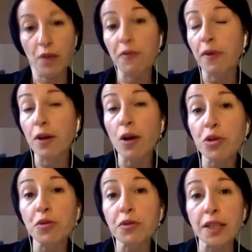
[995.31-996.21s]

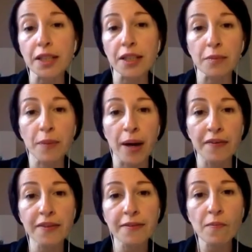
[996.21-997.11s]
philosophy in
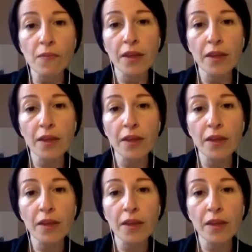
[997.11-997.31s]
Paris.